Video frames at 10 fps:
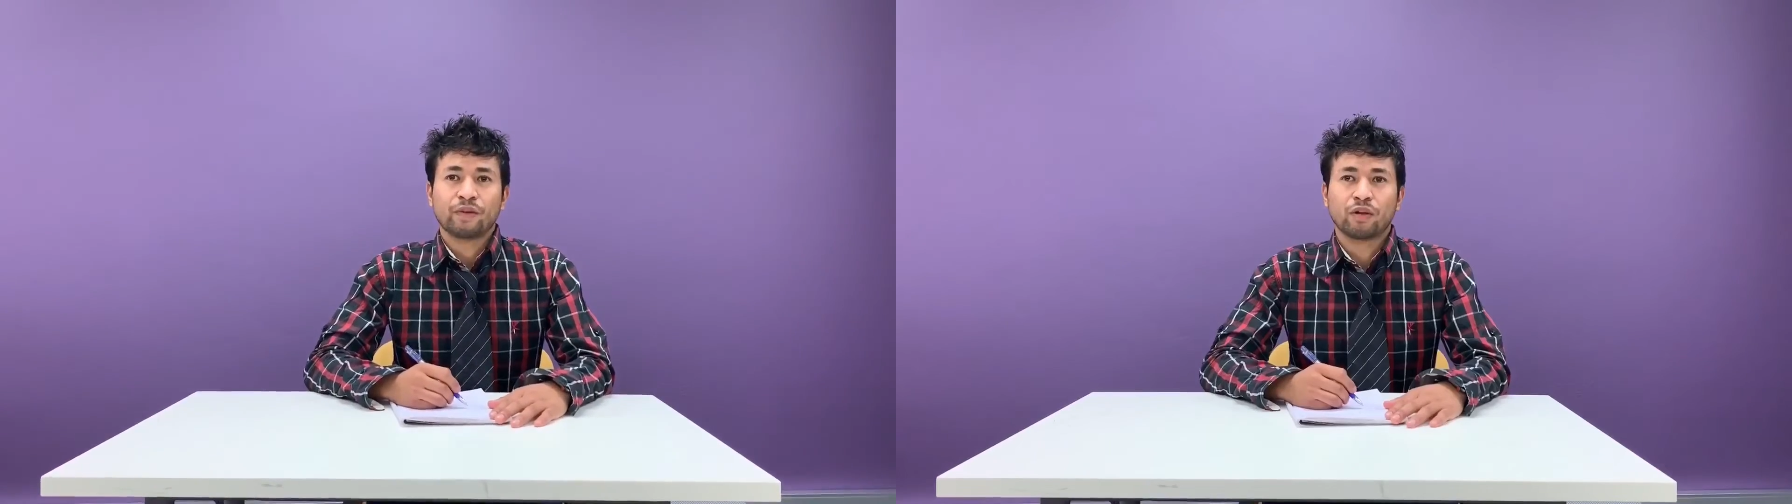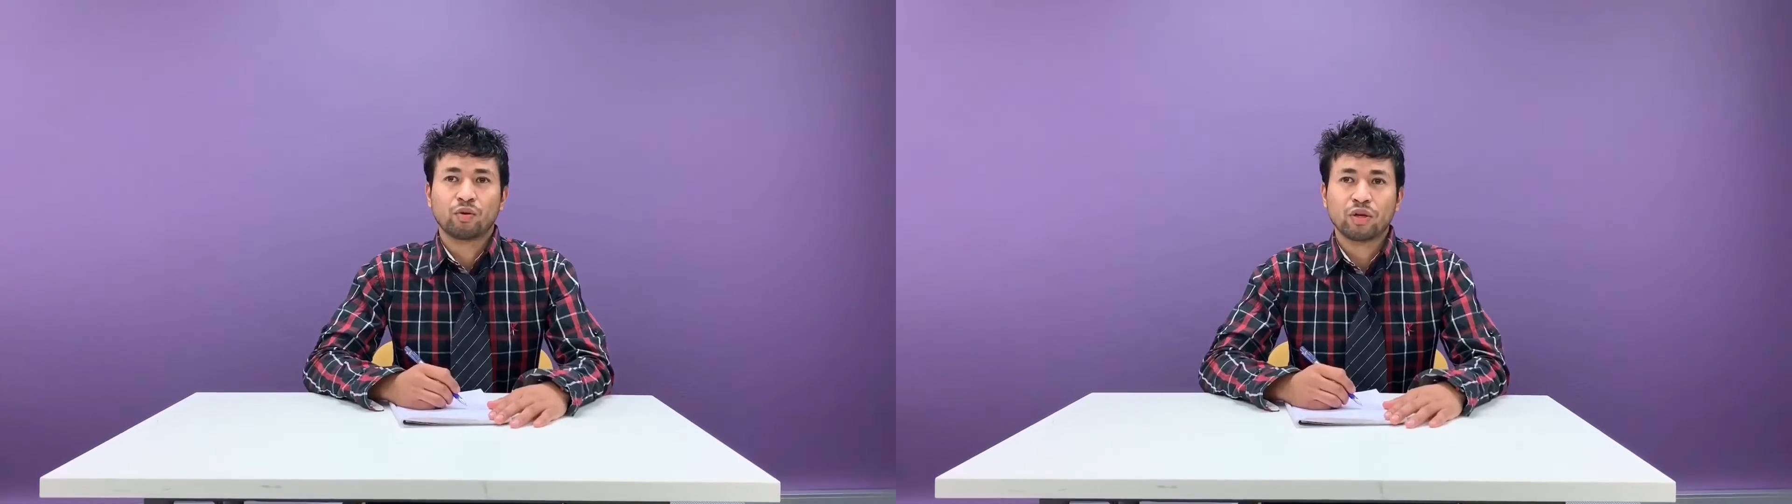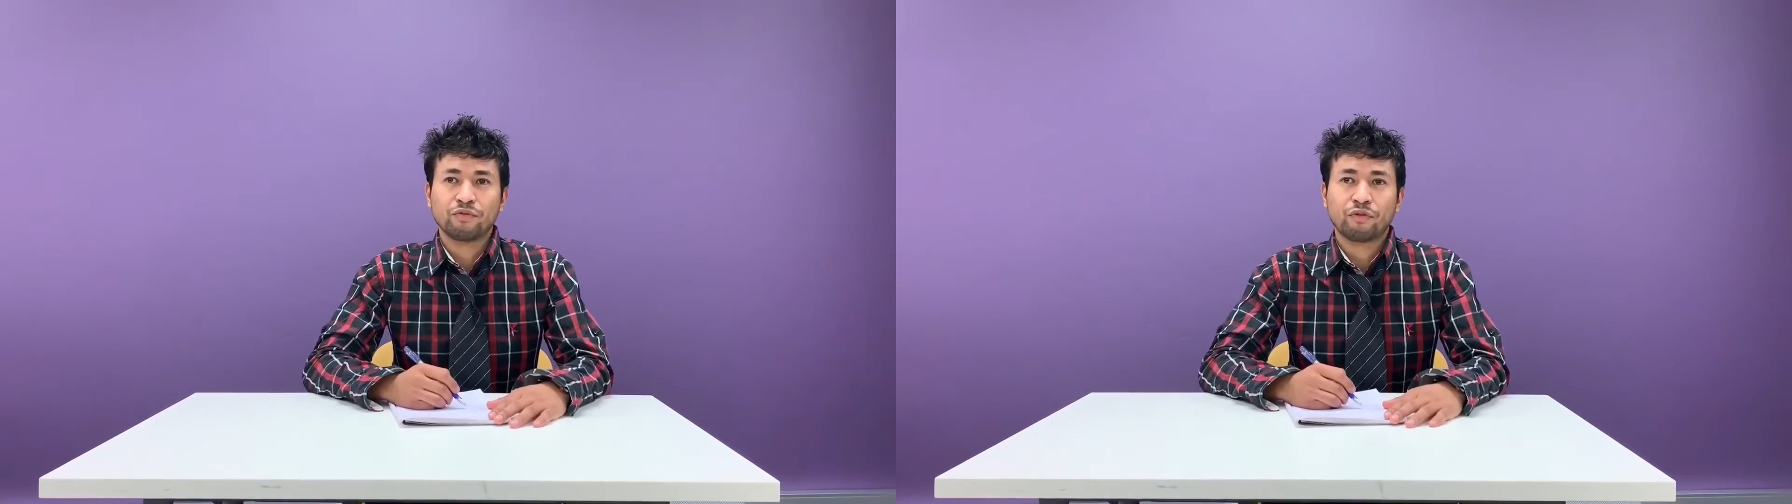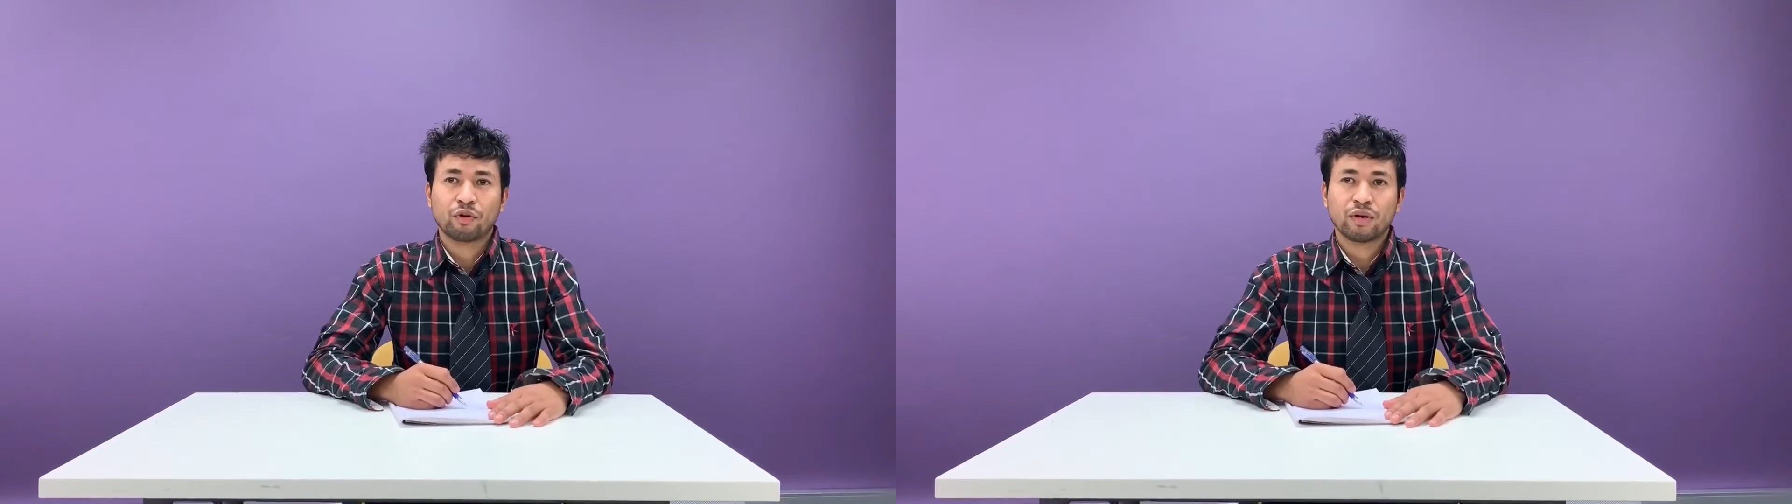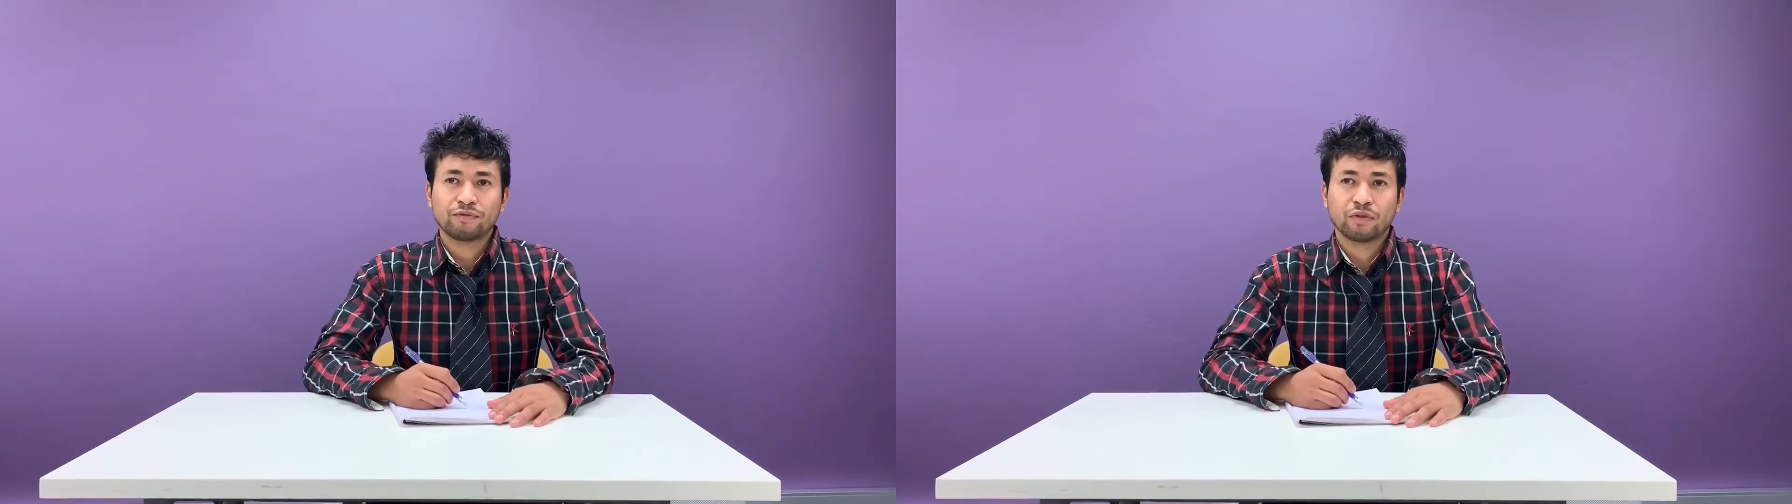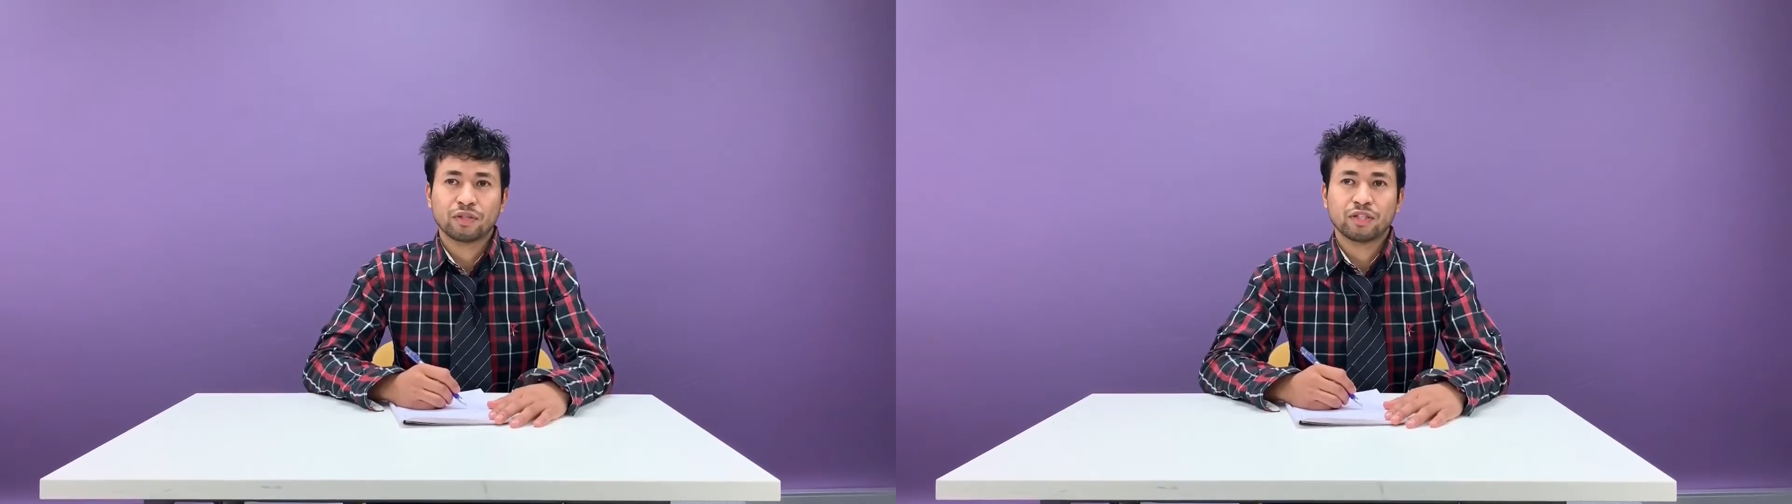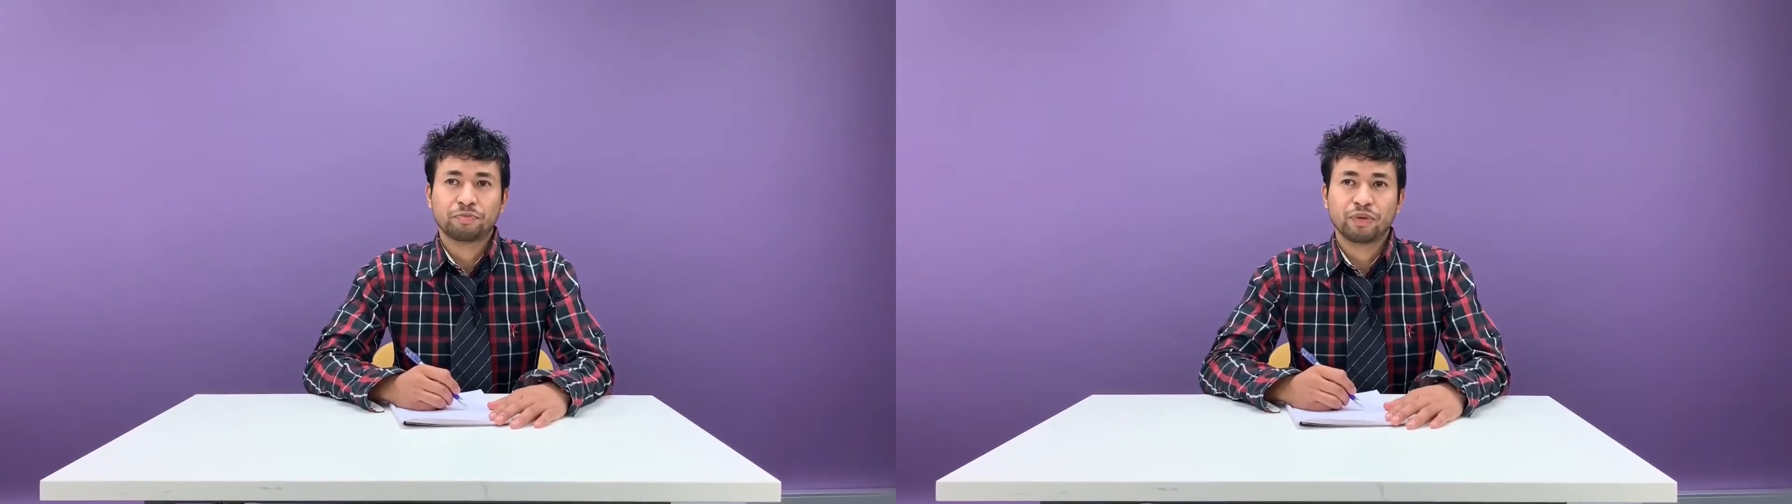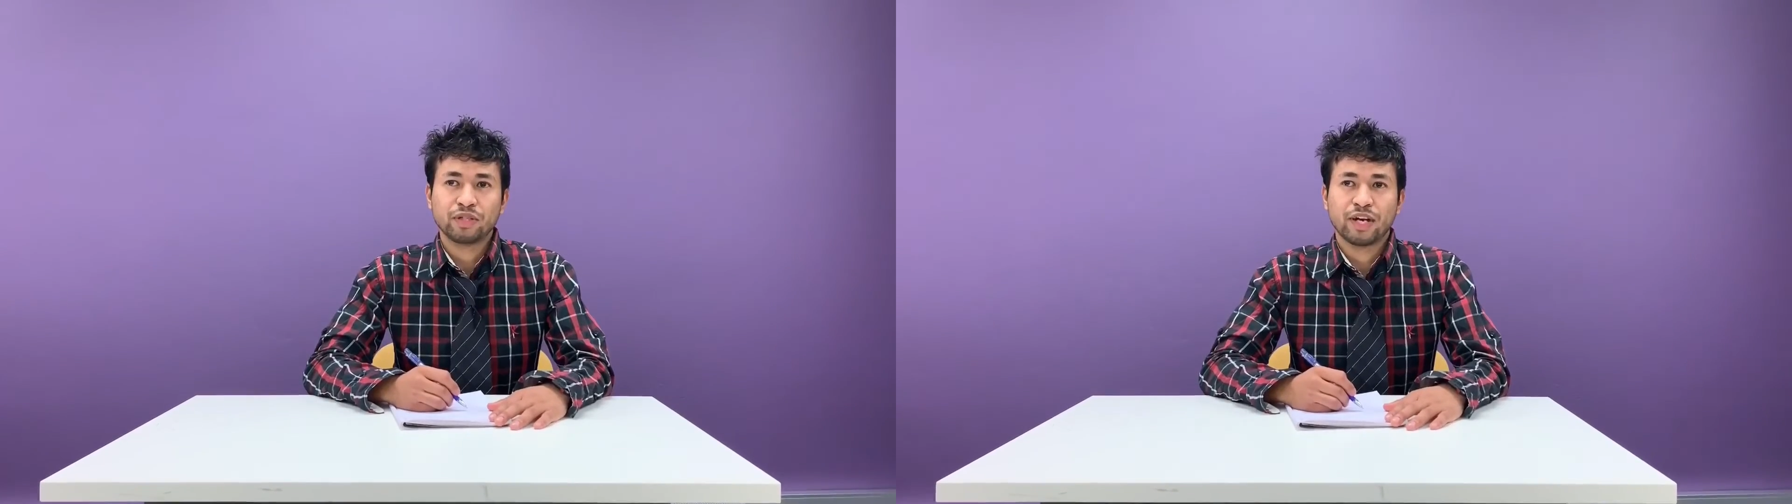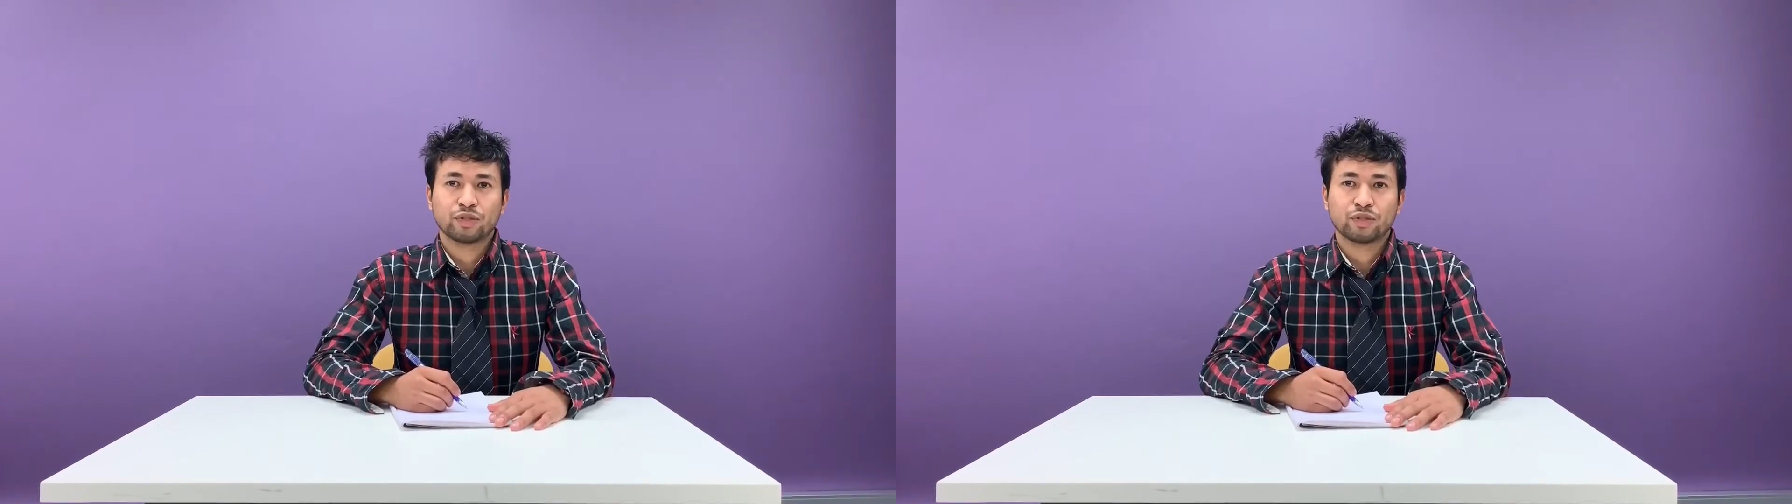looking forward for the speed